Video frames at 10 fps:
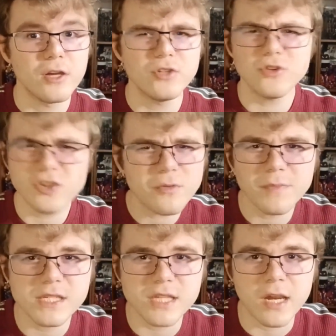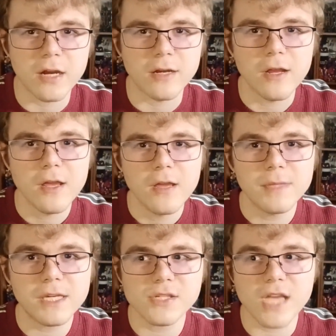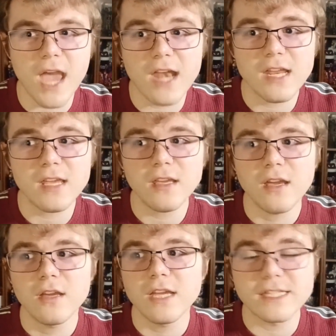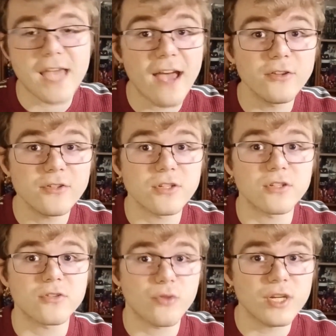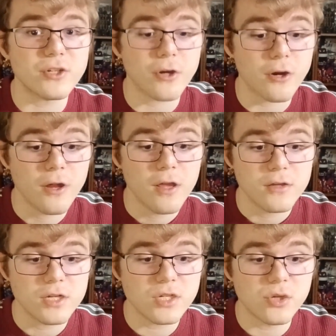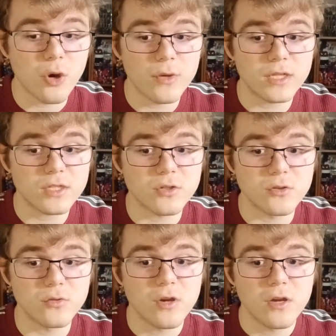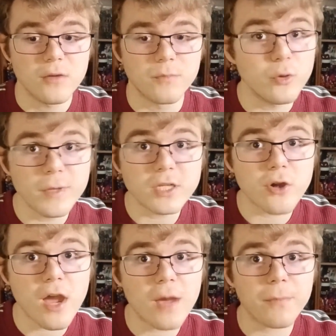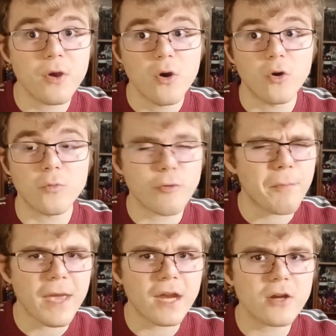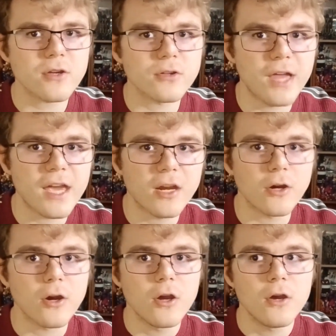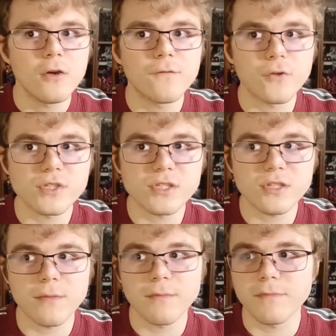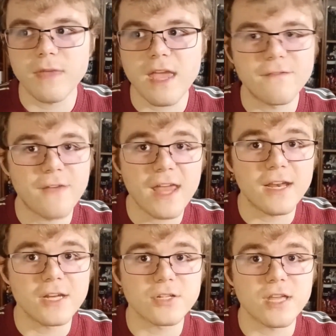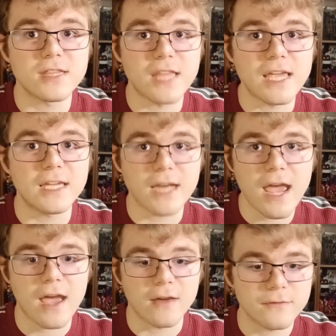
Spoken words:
you should be scared because any intelligent creature is going to booby trap or prepare their lair for some advantage that they can have.